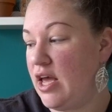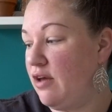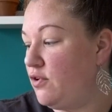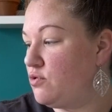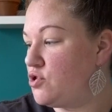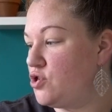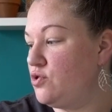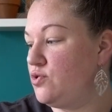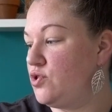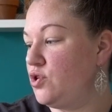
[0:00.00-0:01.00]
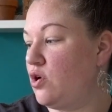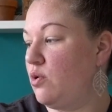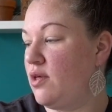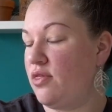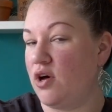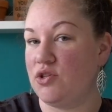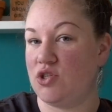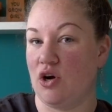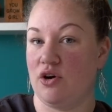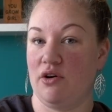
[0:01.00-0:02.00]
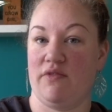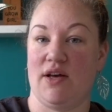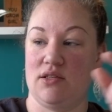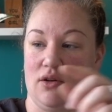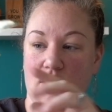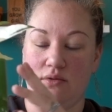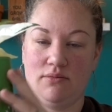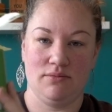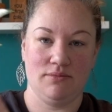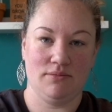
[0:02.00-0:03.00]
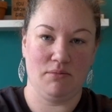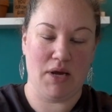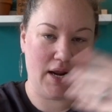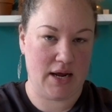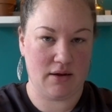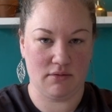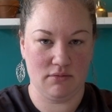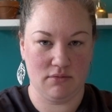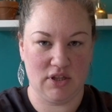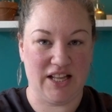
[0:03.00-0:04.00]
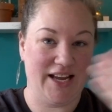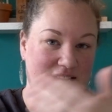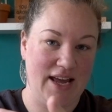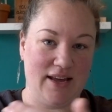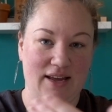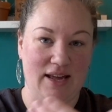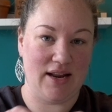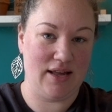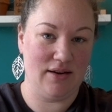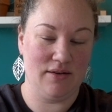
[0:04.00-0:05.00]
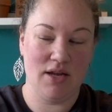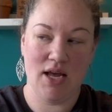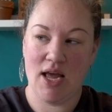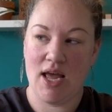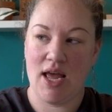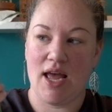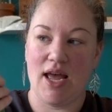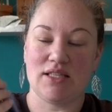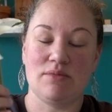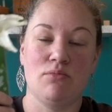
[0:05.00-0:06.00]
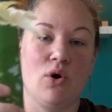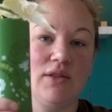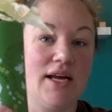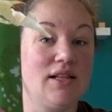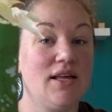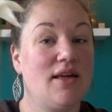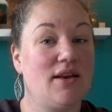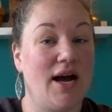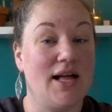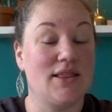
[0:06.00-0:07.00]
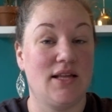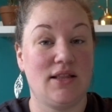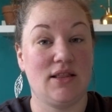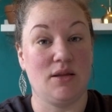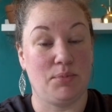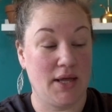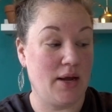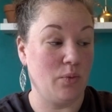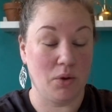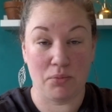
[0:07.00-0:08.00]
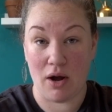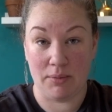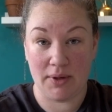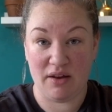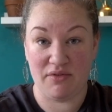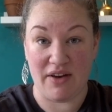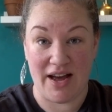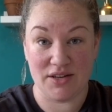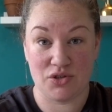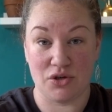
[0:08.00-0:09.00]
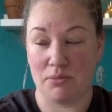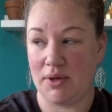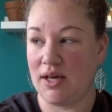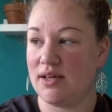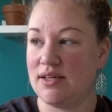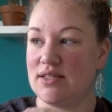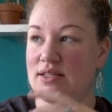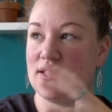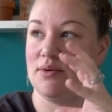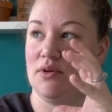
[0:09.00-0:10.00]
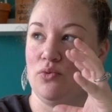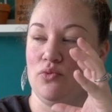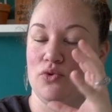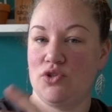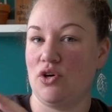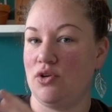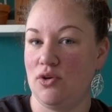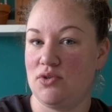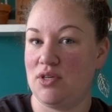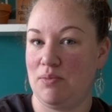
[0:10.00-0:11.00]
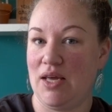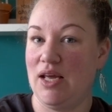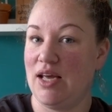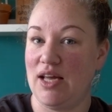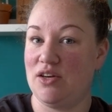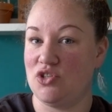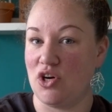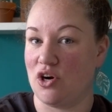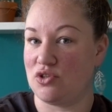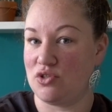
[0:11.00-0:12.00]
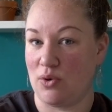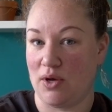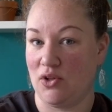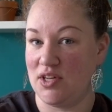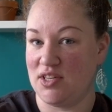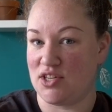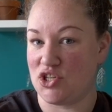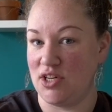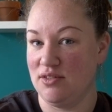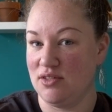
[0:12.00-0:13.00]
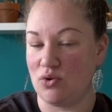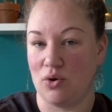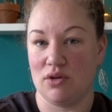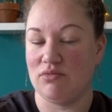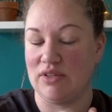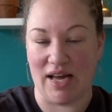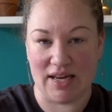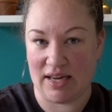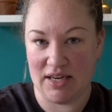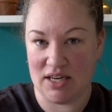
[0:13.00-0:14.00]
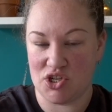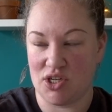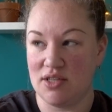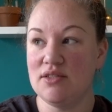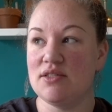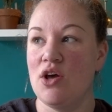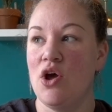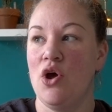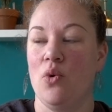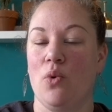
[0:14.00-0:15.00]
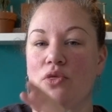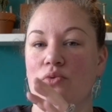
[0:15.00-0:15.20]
if you choose to go with a darker vessel, meaning light can't get in, it's more likely than not that the plant will propagate faster because roots are used to being in dark soil conditions or leca conditions where the